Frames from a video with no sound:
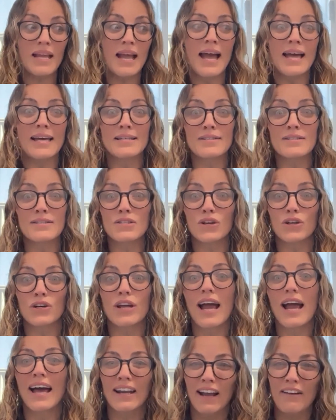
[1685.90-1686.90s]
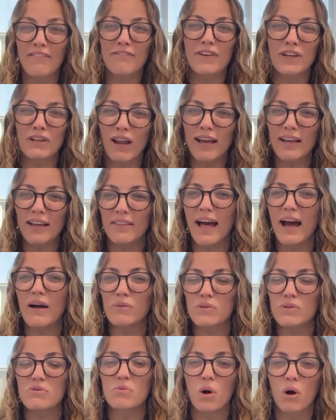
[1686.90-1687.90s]
And I feel like that
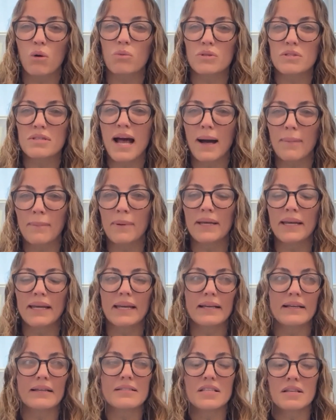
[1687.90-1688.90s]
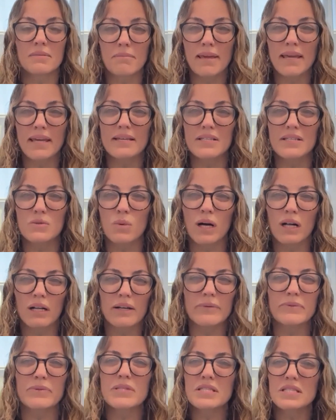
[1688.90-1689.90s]
was what was happening to me as well.
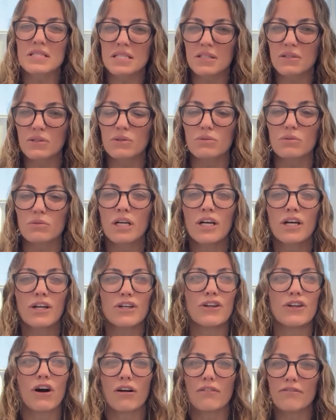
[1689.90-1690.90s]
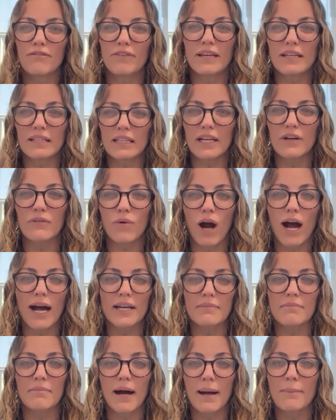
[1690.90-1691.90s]
I was still not feeling right
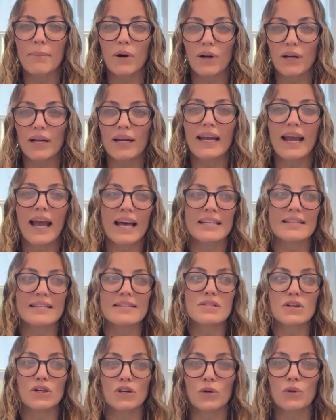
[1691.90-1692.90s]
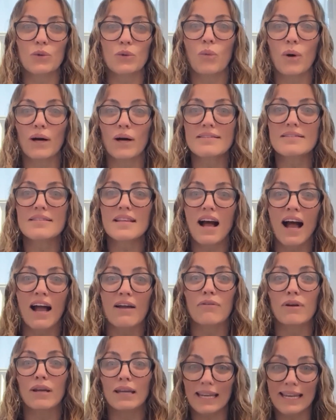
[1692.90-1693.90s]
in my body. And so once I
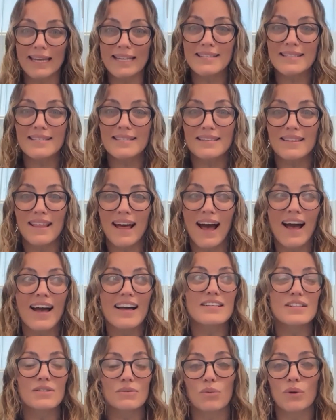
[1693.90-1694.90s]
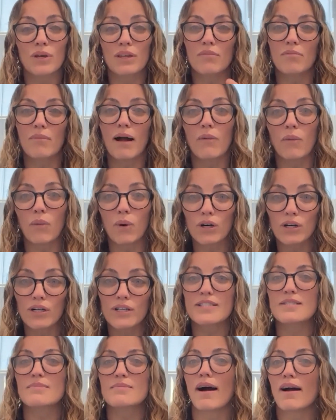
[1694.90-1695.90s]
released that with my
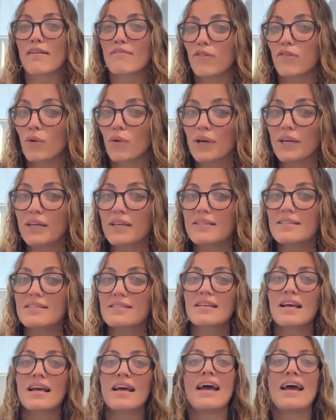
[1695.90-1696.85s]
words, my voice,